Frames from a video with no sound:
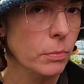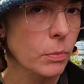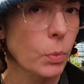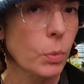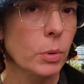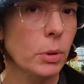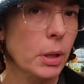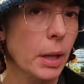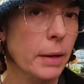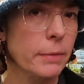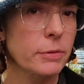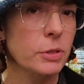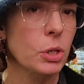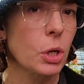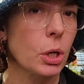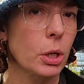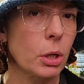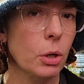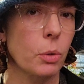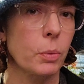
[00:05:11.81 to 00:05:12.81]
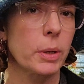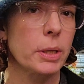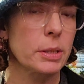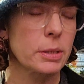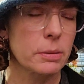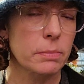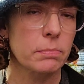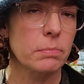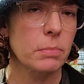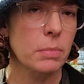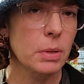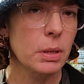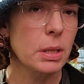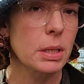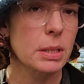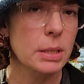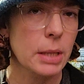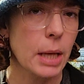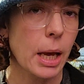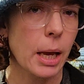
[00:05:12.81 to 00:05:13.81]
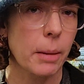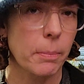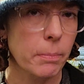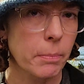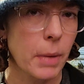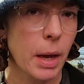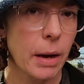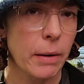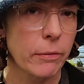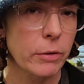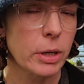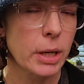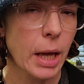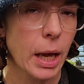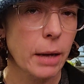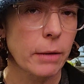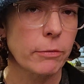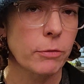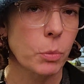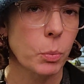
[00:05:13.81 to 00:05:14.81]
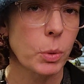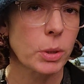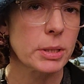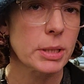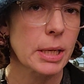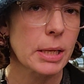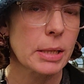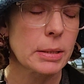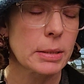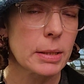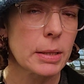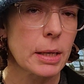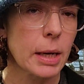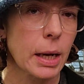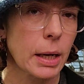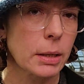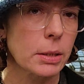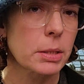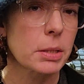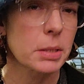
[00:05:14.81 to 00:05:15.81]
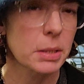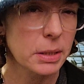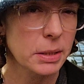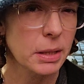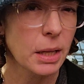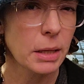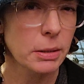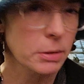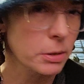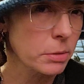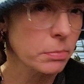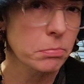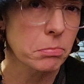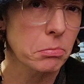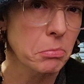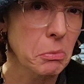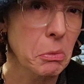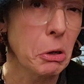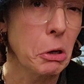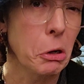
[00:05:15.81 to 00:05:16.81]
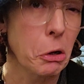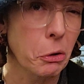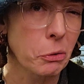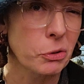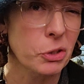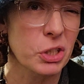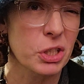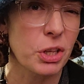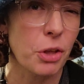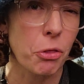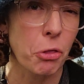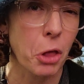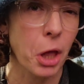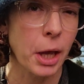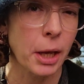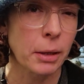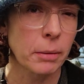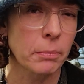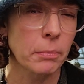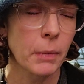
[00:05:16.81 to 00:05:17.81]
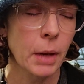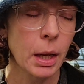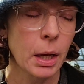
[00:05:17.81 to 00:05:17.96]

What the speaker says: Life's not always the same every day from one day to the next. And that's, just a thing.